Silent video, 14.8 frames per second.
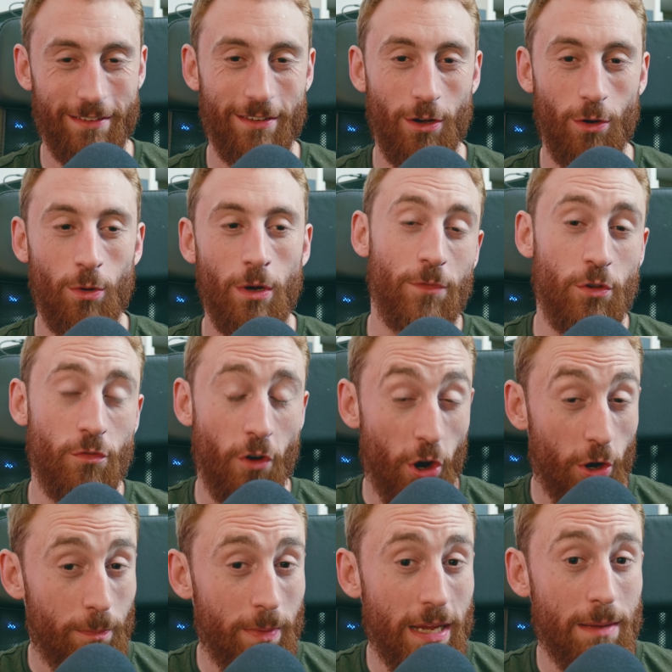So you've
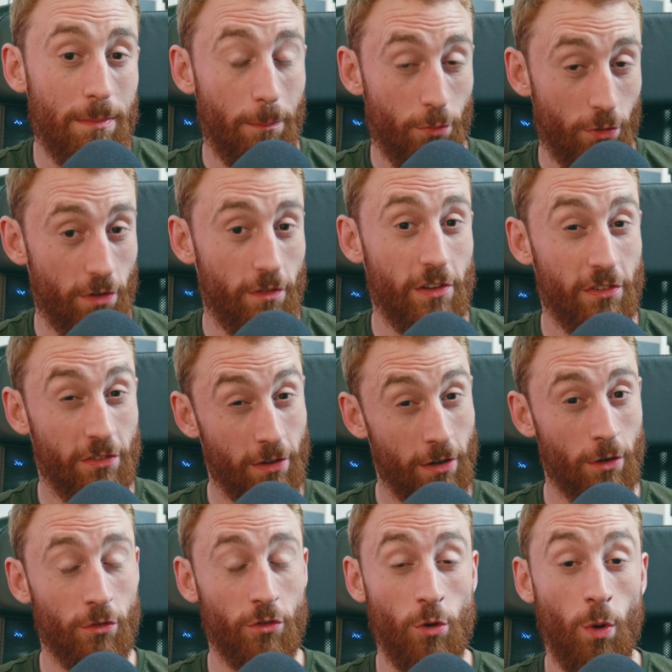heard me in my previous
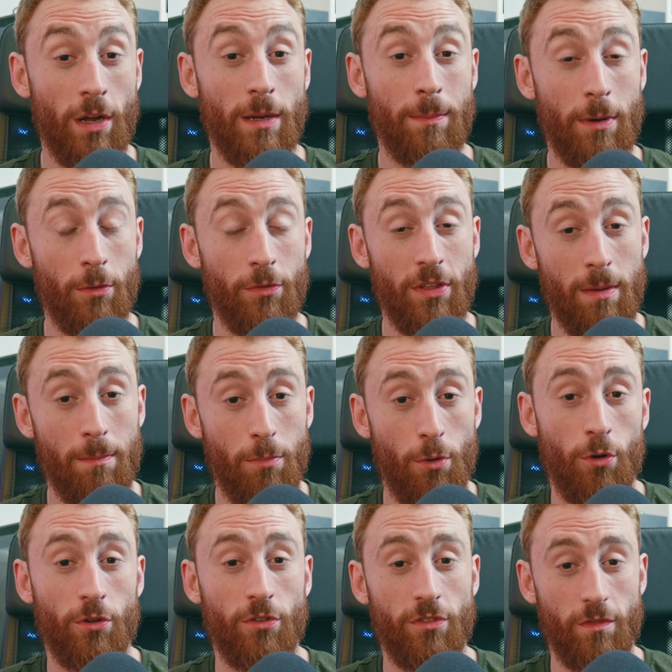videos go on about the
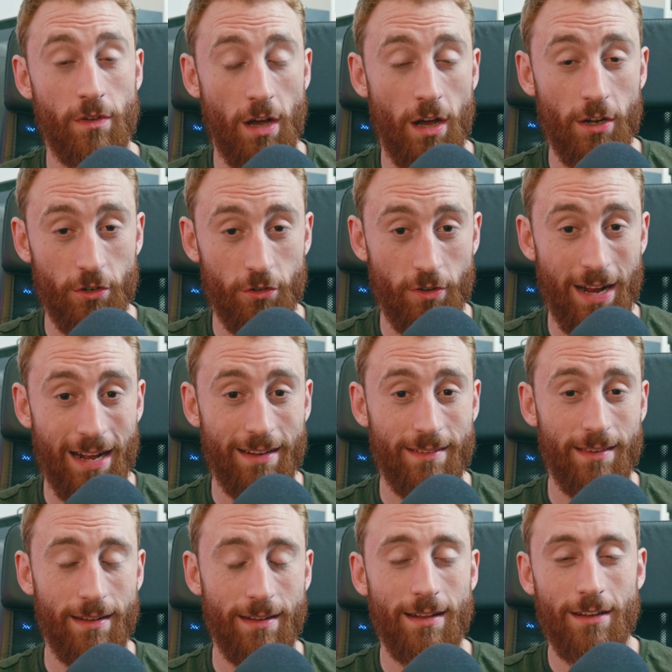importance of contracts,
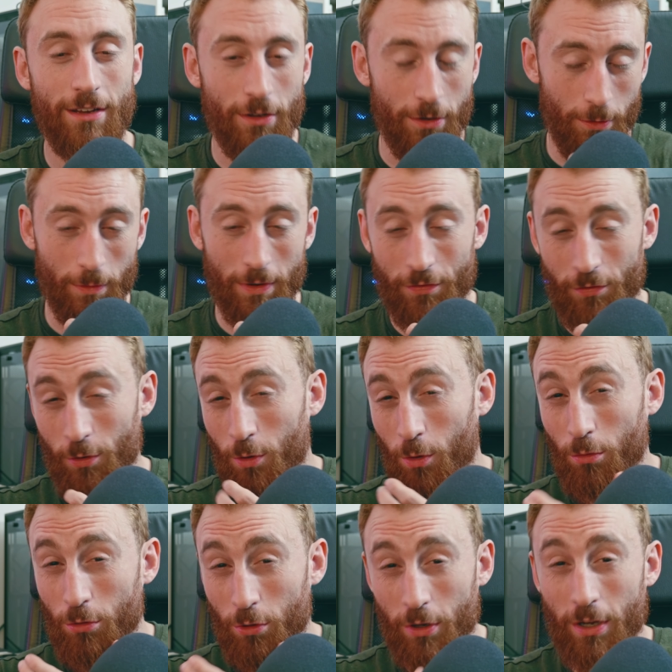and if you go
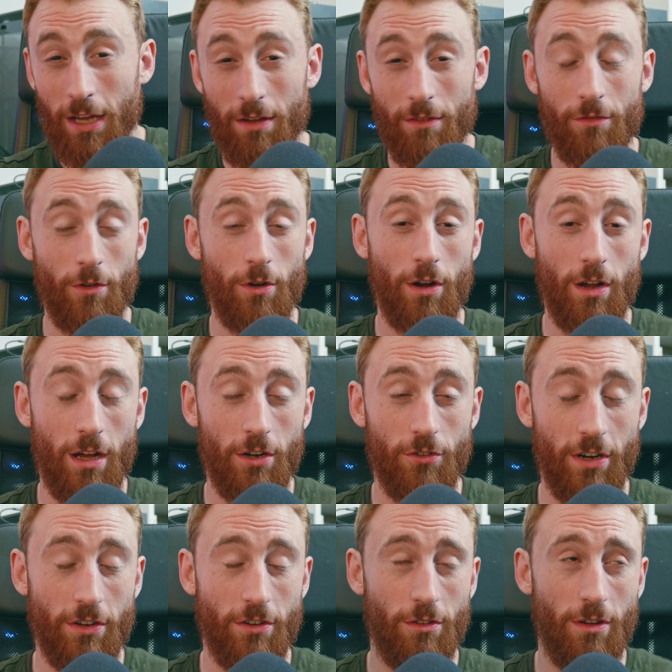looking for a
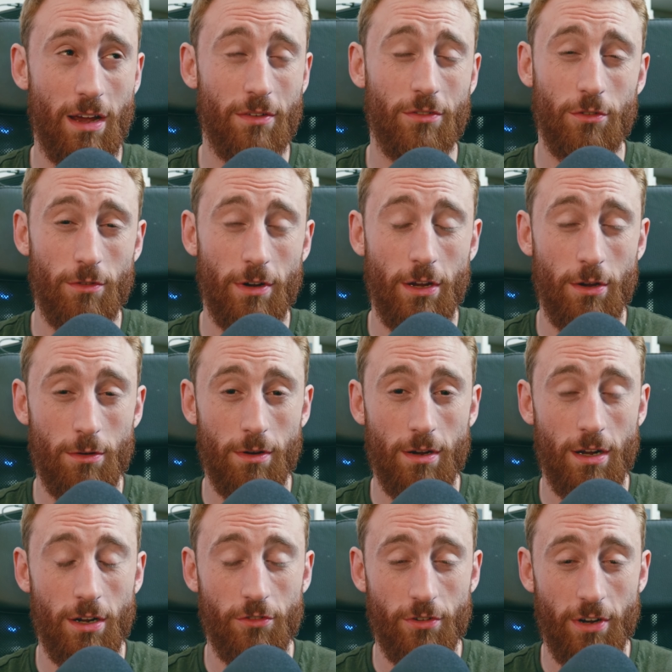contractor, you have to write your own
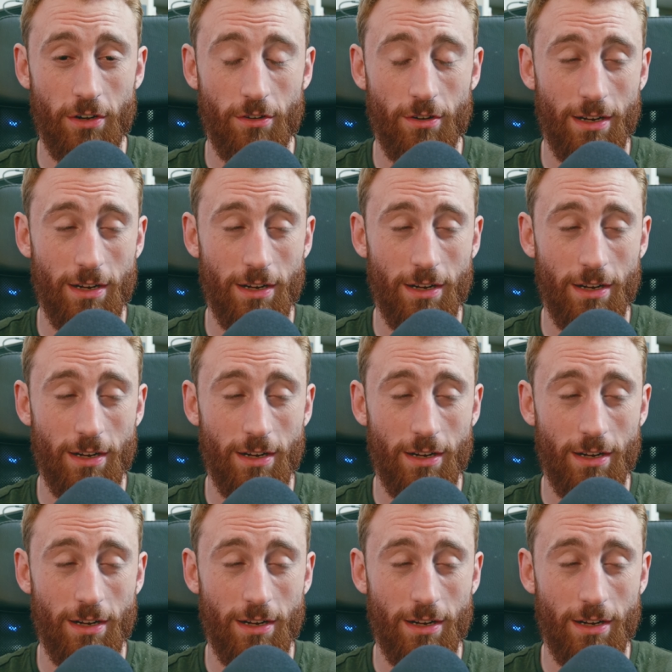contract.